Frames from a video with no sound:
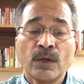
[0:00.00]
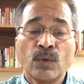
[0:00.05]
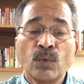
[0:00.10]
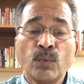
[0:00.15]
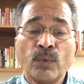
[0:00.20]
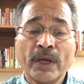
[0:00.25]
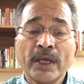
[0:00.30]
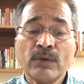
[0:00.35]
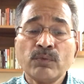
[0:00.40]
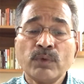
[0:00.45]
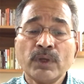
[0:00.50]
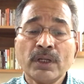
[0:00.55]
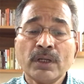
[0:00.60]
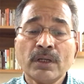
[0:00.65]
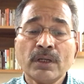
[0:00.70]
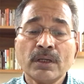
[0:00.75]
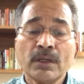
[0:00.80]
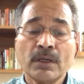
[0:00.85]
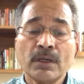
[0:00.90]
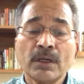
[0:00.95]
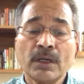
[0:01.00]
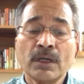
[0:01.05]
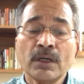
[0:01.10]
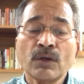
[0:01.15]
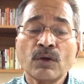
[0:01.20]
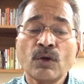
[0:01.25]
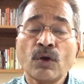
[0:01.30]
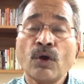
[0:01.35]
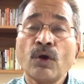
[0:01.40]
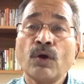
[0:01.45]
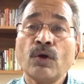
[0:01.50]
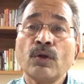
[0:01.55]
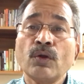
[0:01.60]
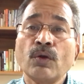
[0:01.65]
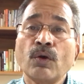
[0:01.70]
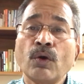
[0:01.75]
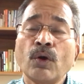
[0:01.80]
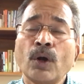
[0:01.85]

When will a call